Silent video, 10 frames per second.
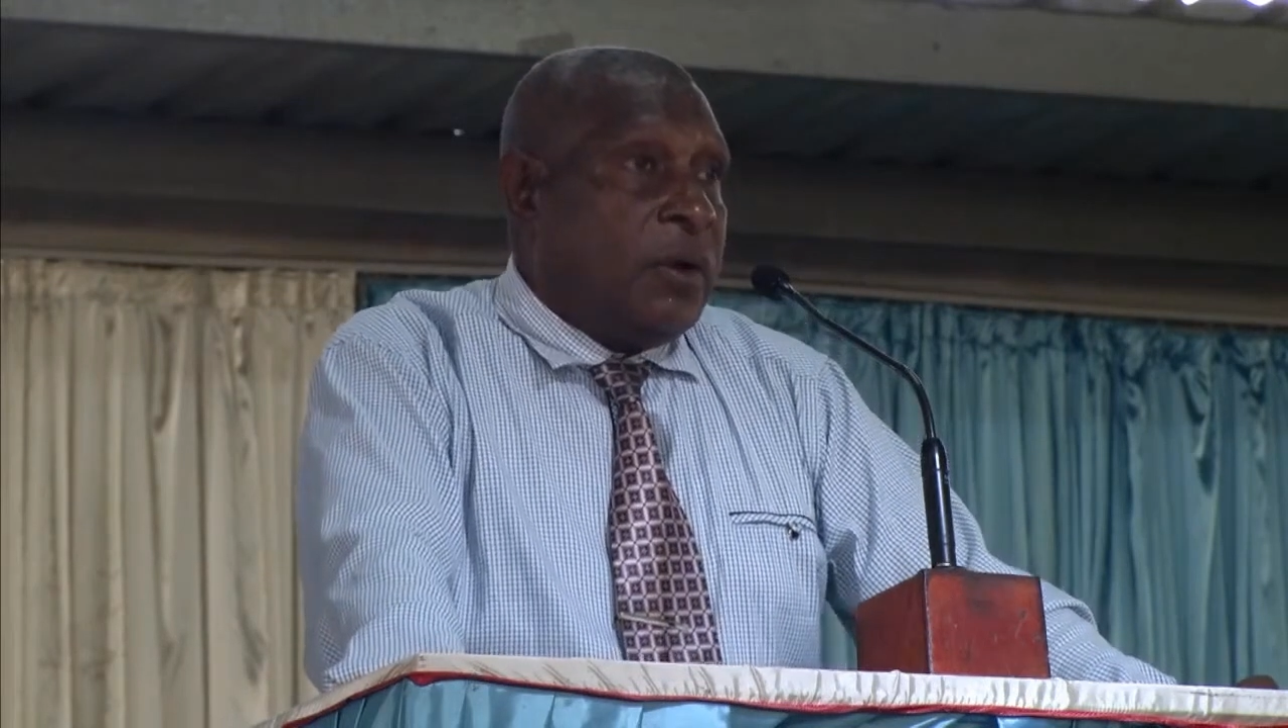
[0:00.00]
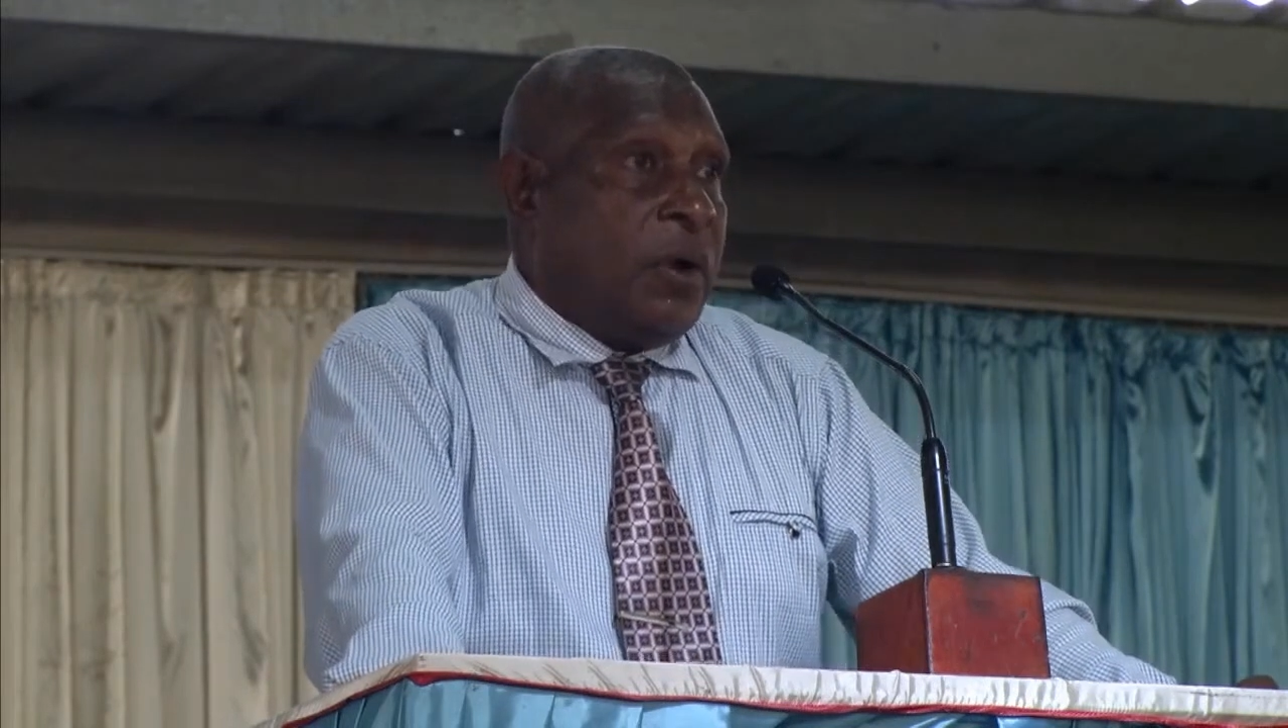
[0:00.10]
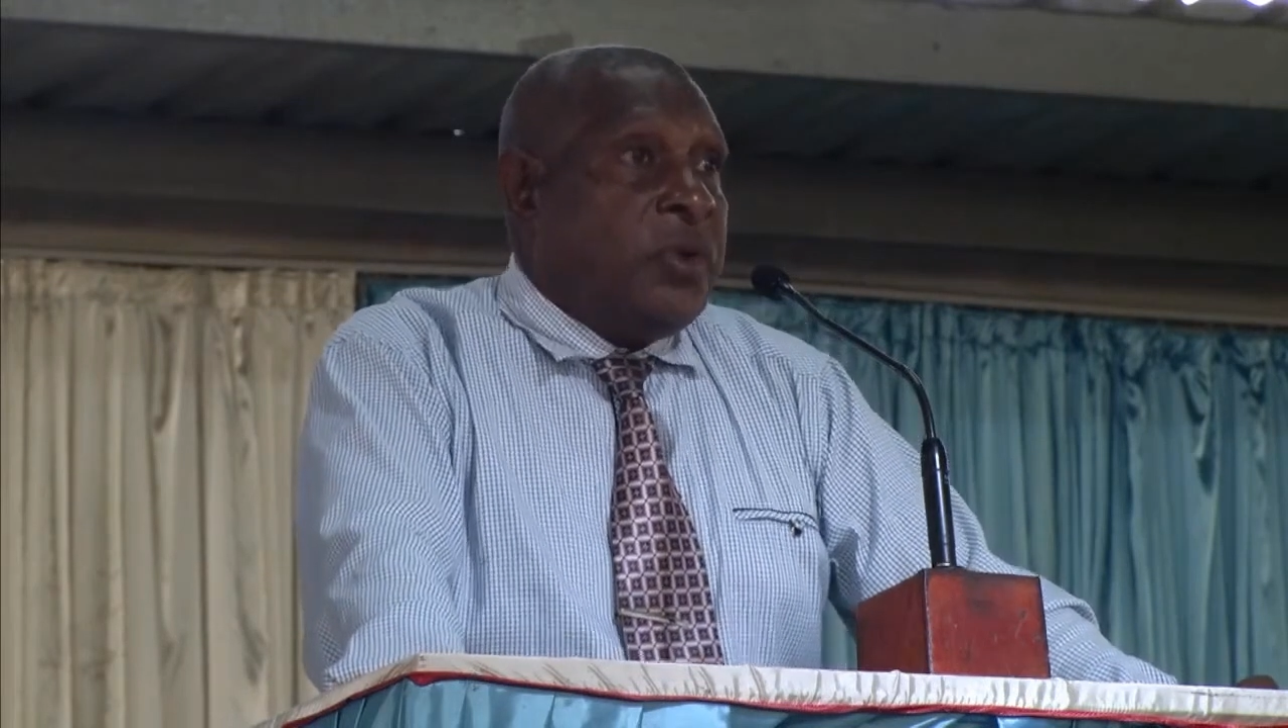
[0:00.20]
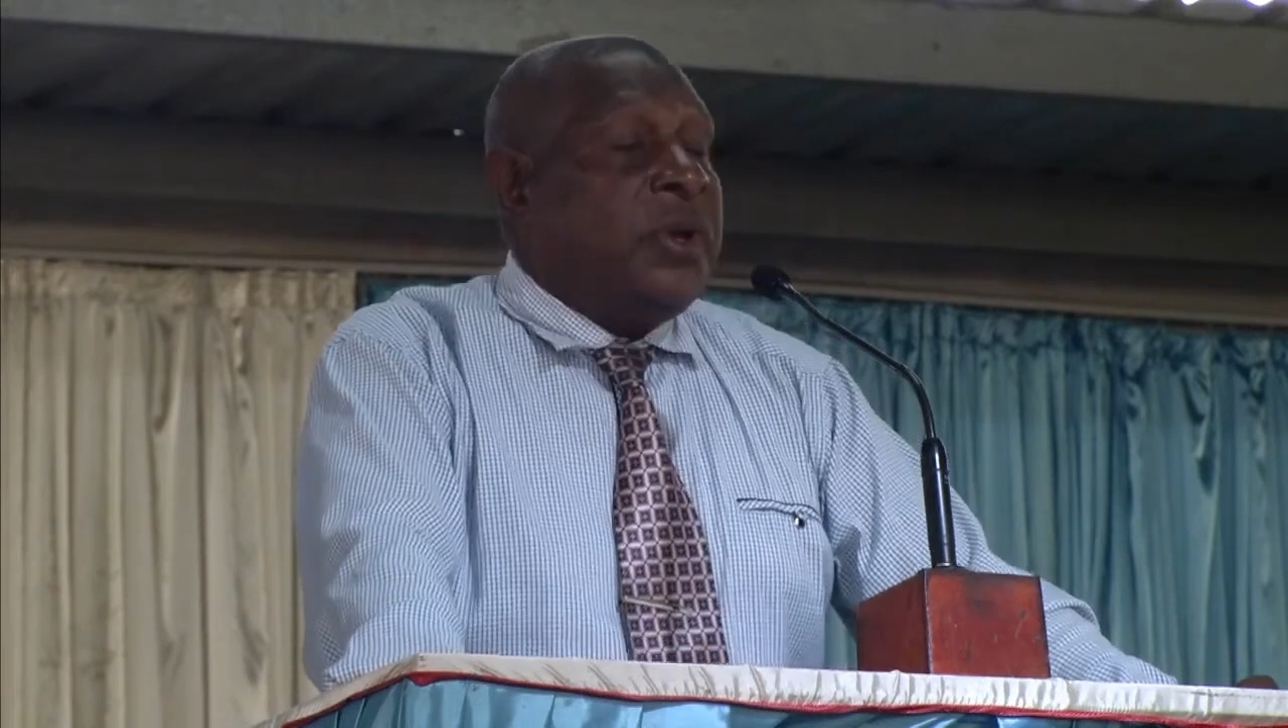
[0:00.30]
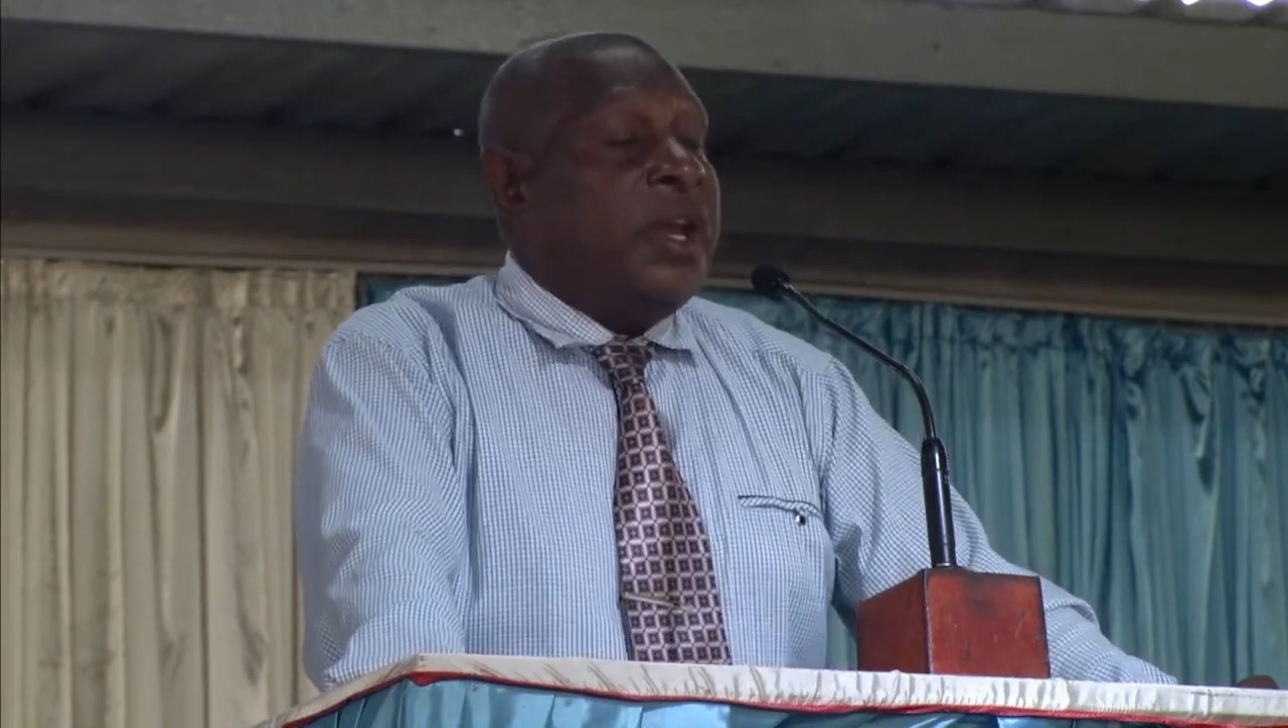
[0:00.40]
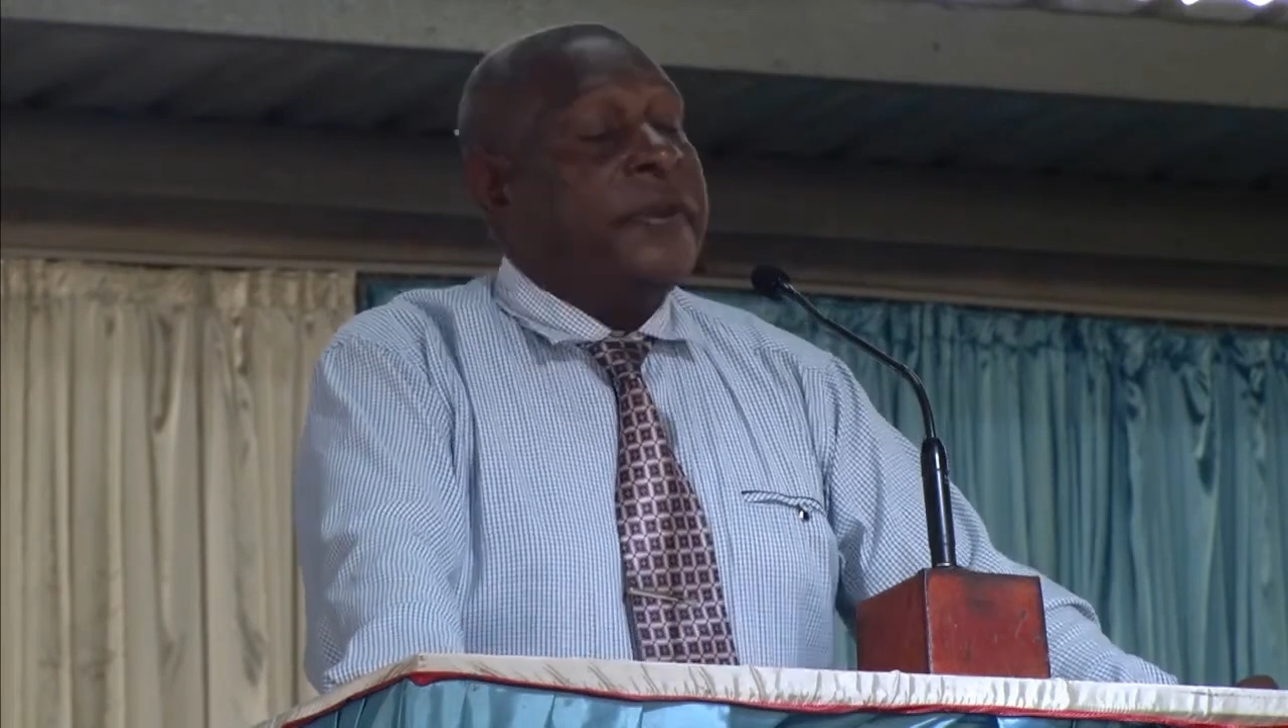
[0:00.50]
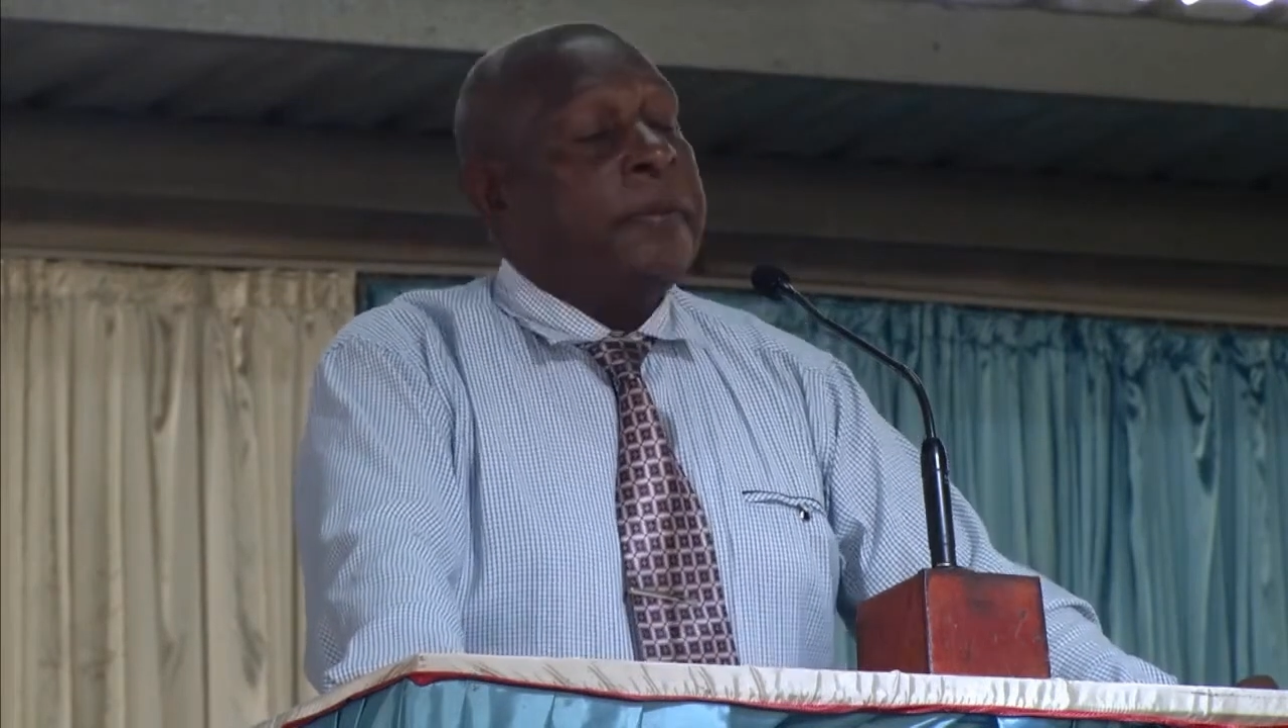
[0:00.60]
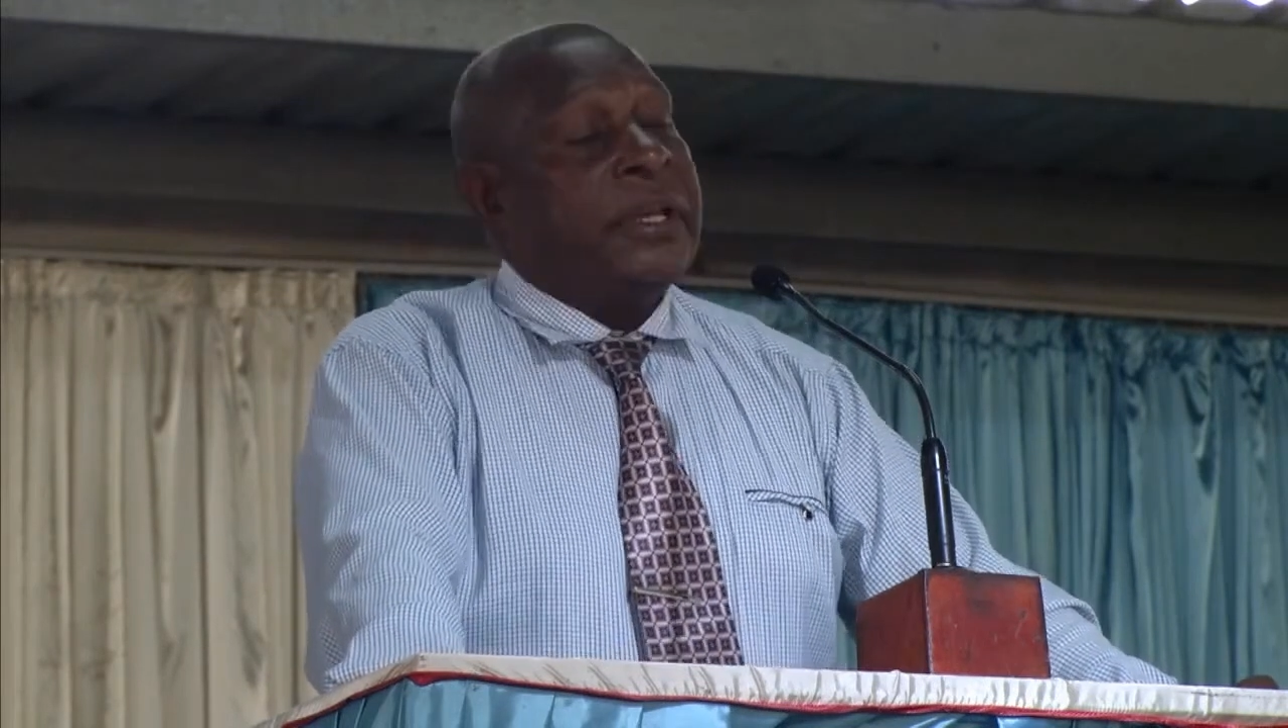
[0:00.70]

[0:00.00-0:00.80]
Or you having